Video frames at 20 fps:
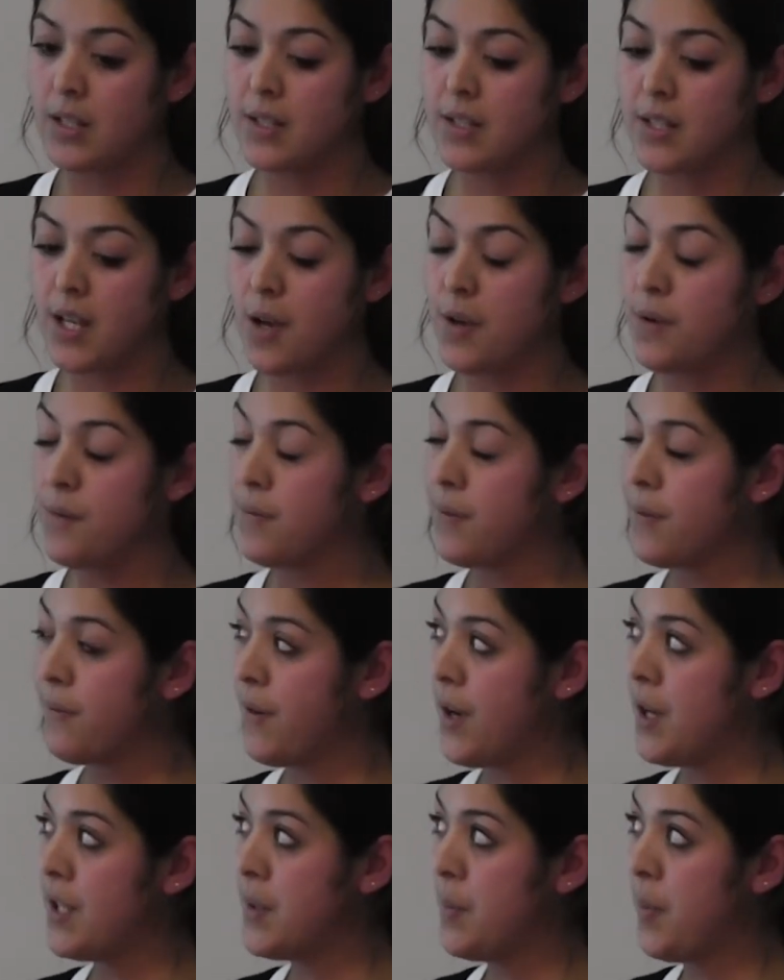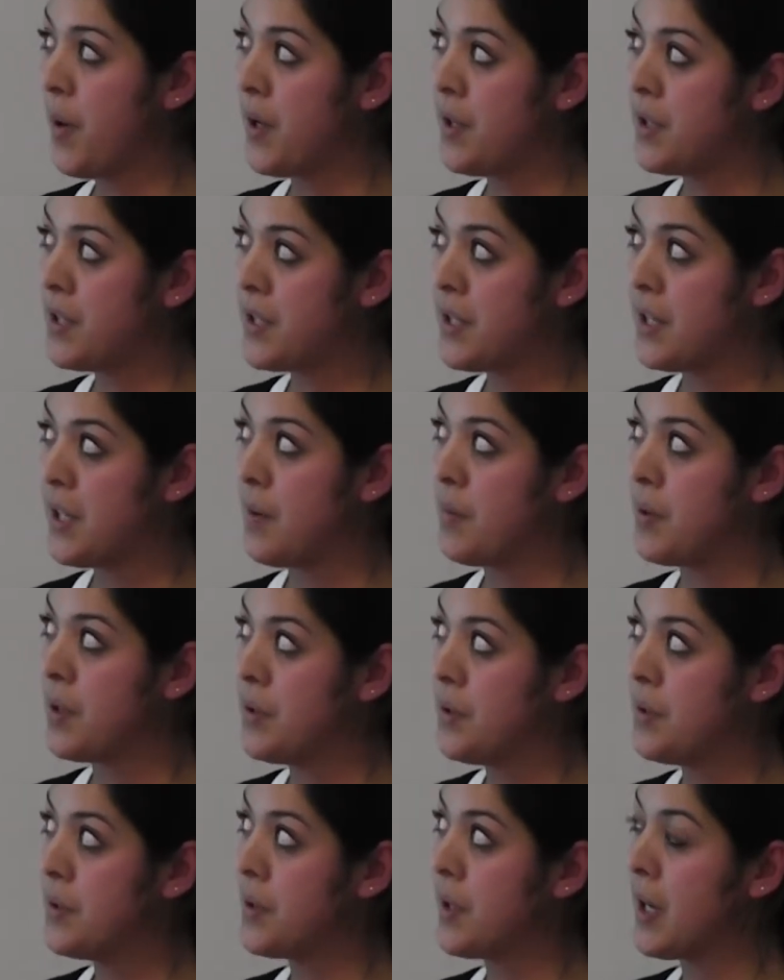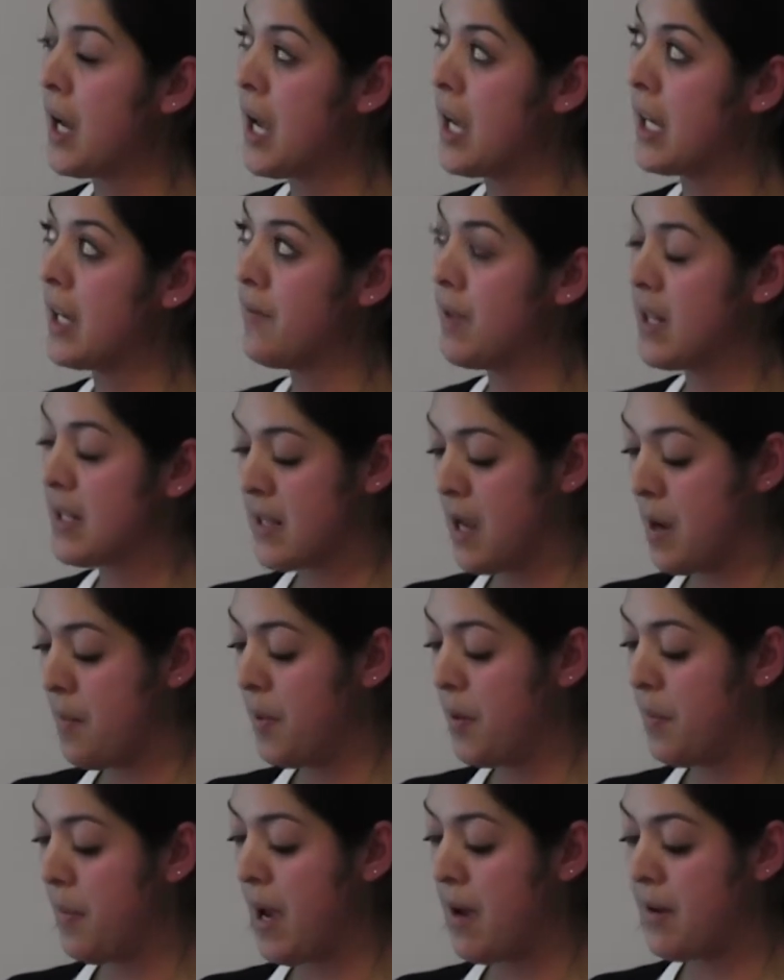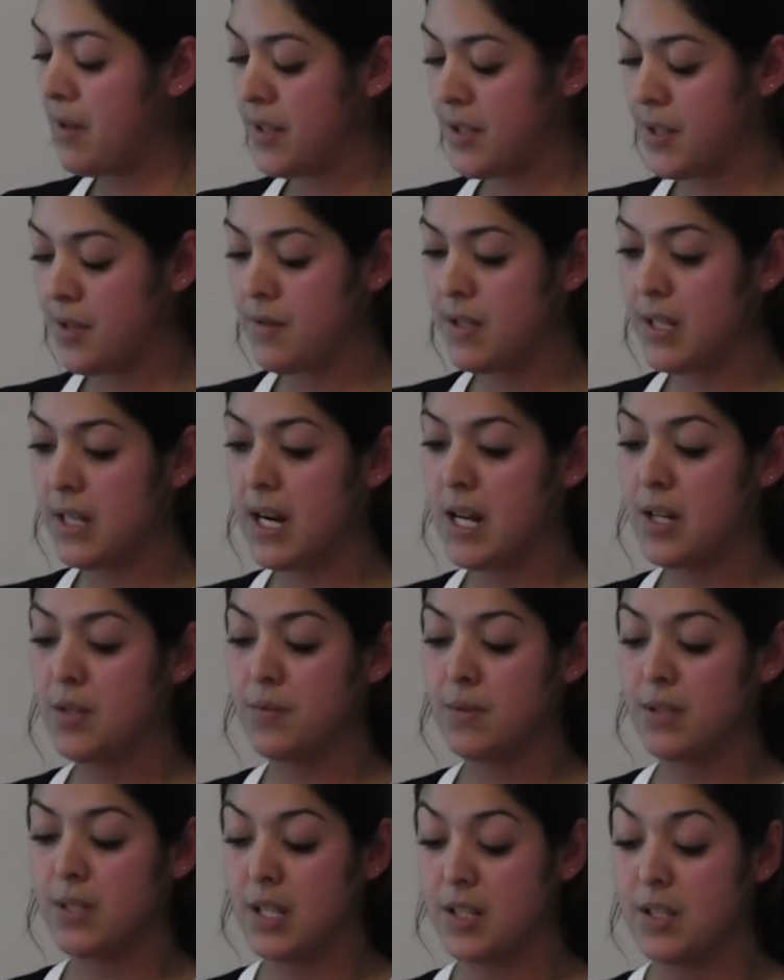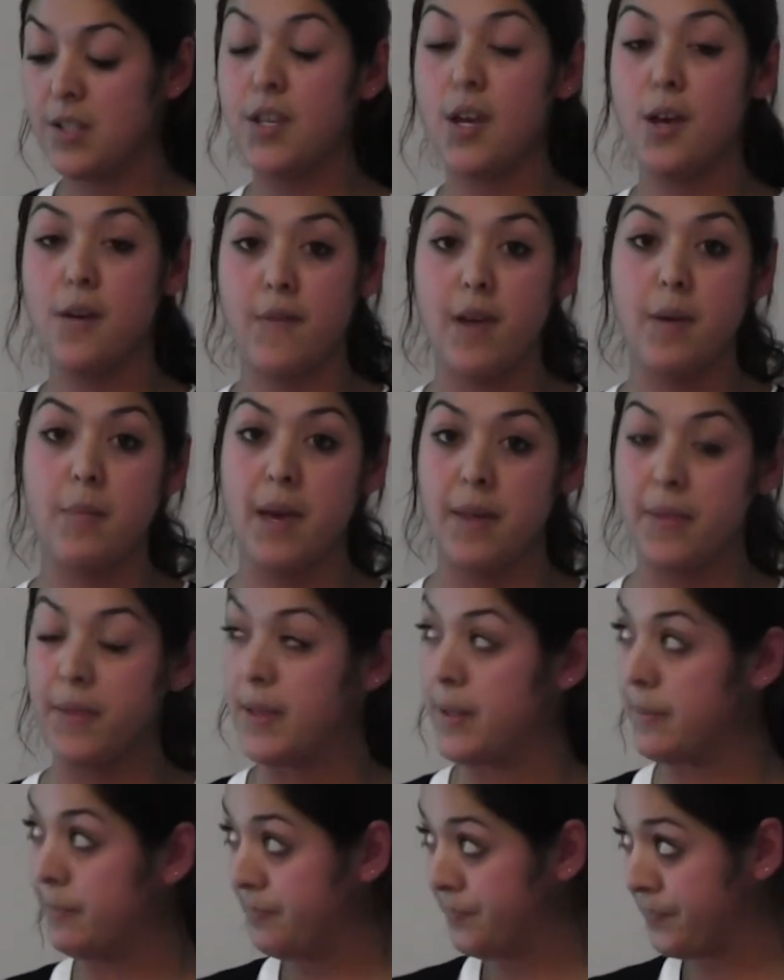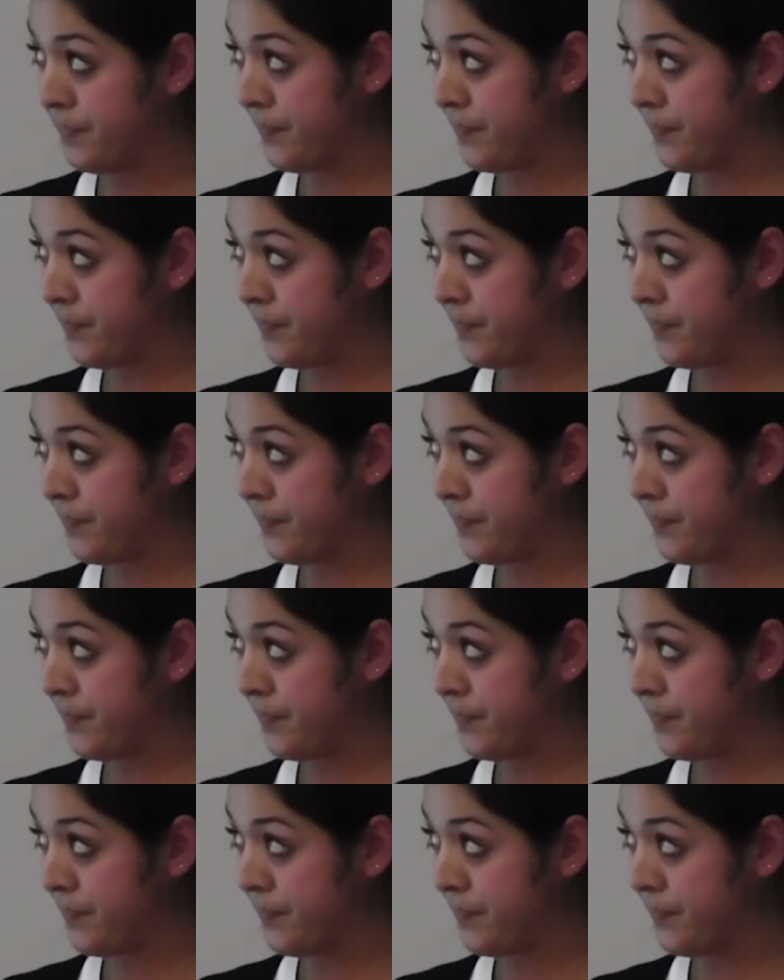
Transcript: So the first approach that I want to give an example about is using an actual survey method,